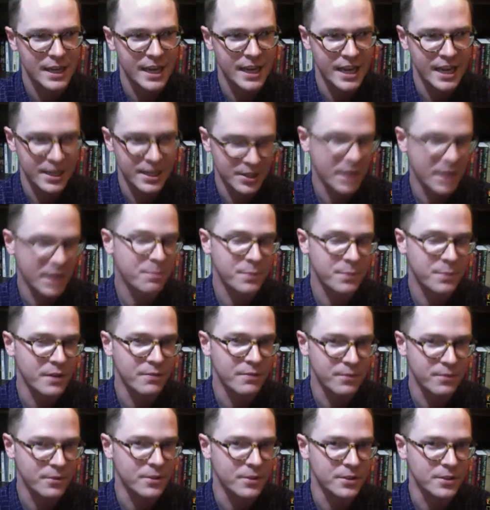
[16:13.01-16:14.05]
is up there
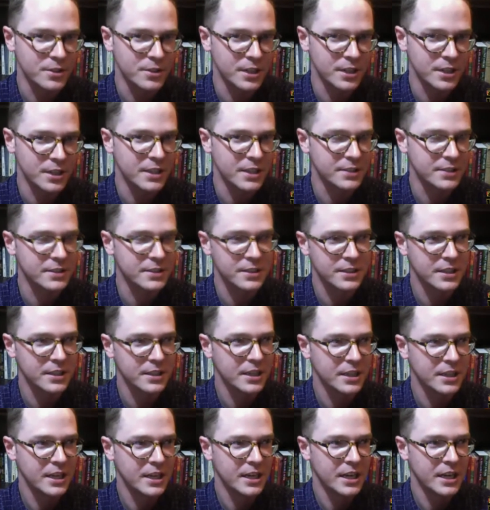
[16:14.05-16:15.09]
for the shittiest,
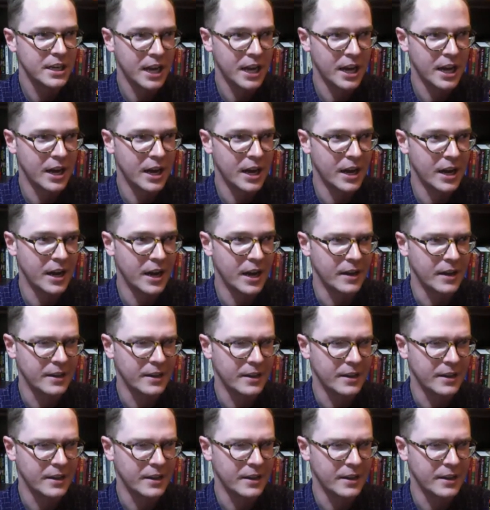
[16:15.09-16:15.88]
uh,